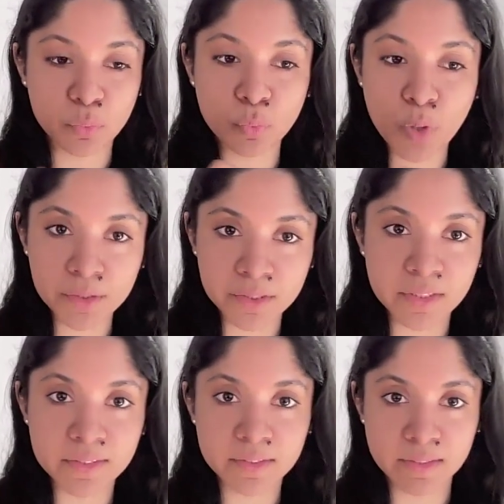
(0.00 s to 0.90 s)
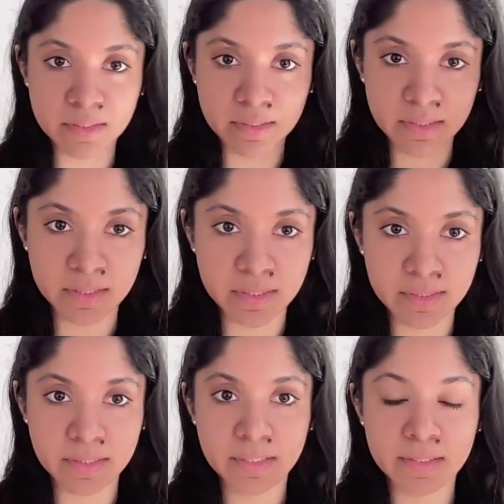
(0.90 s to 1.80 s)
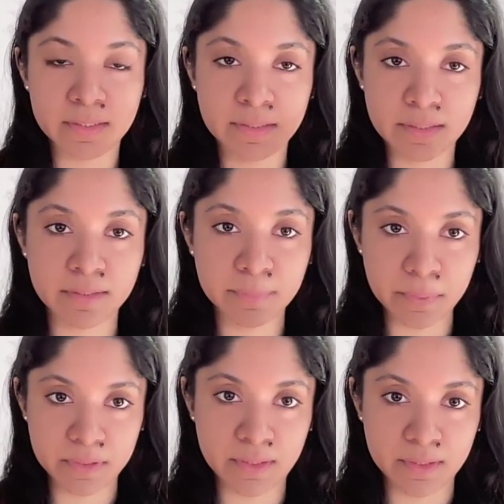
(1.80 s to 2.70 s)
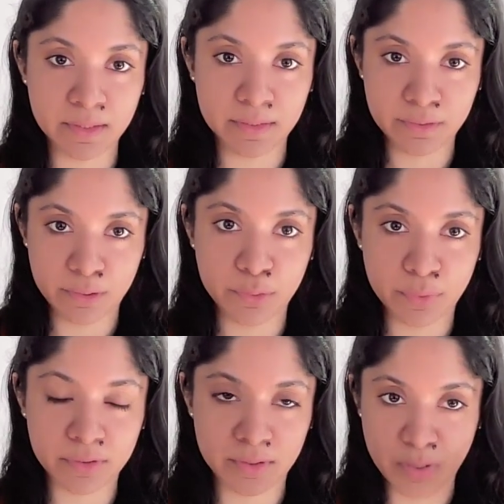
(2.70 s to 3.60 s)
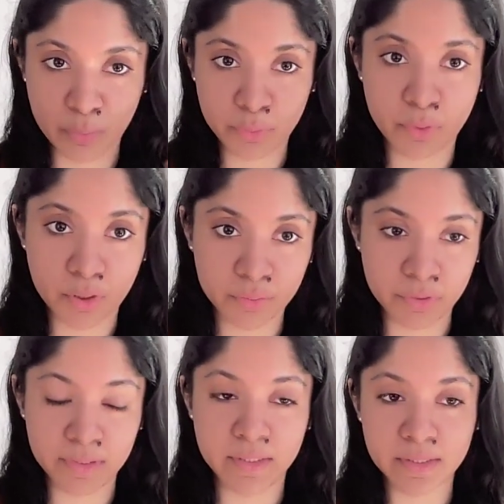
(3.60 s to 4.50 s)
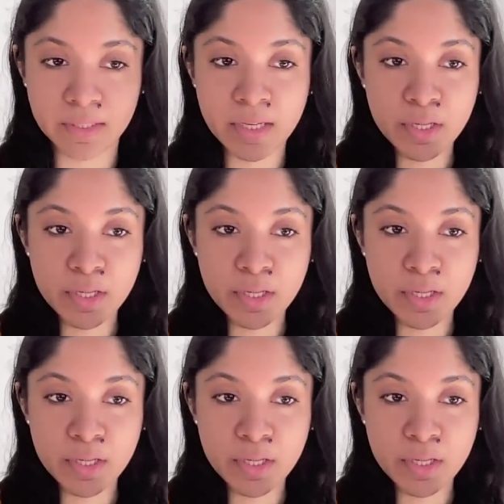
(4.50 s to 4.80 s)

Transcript: what is the need in this particular situation? Now you got triggered.